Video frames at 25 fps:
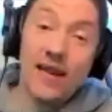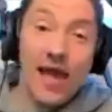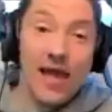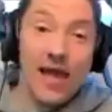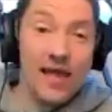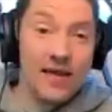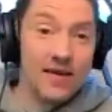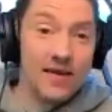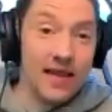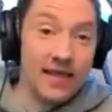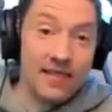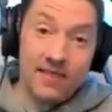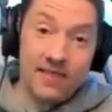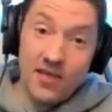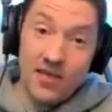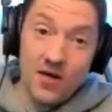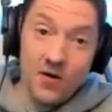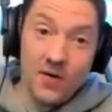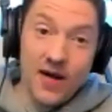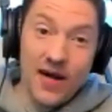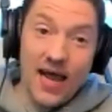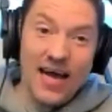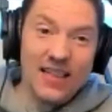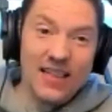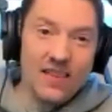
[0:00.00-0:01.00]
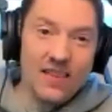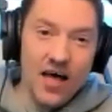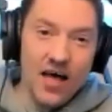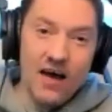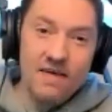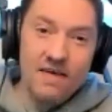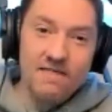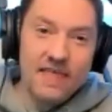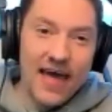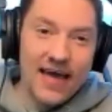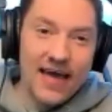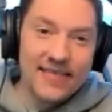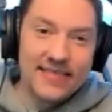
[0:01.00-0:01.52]
And the, you know what? I
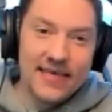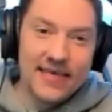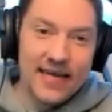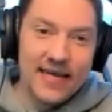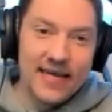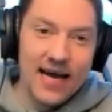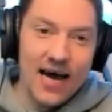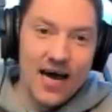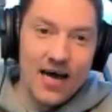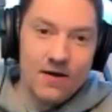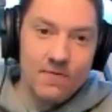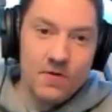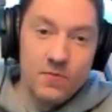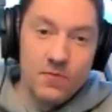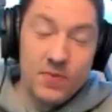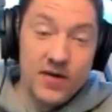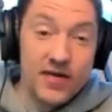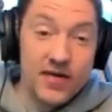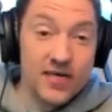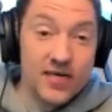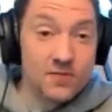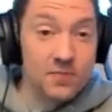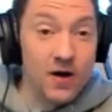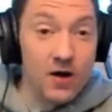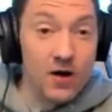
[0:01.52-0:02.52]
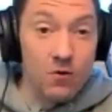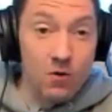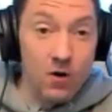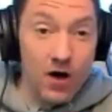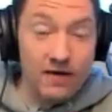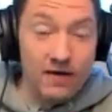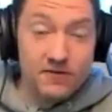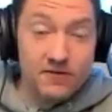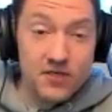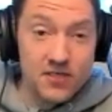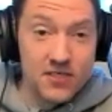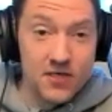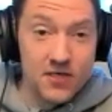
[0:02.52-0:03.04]
love that dichotomy because my wife
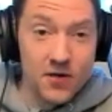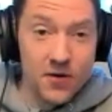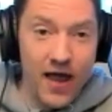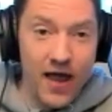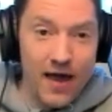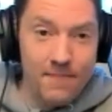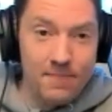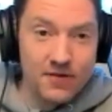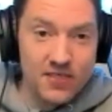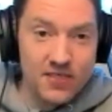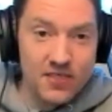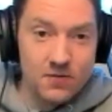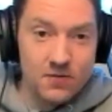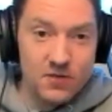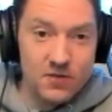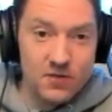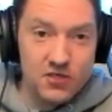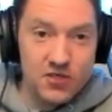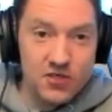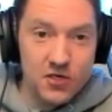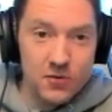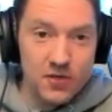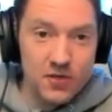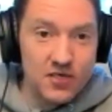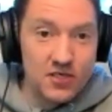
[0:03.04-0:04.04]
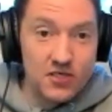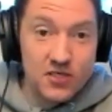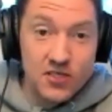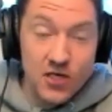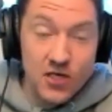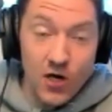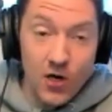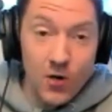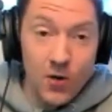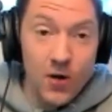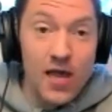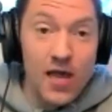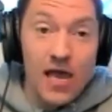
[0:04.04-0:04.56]
just so happens to be Jewish.
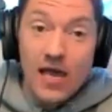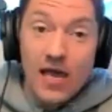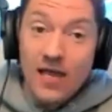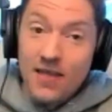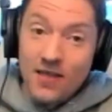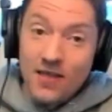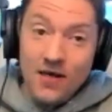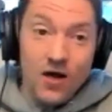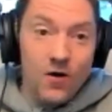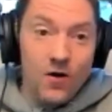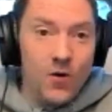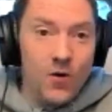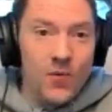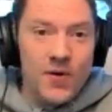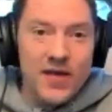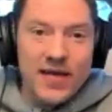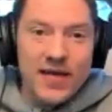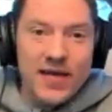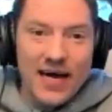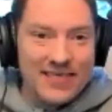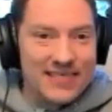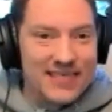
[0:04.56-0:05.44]
So you know, well, we got um,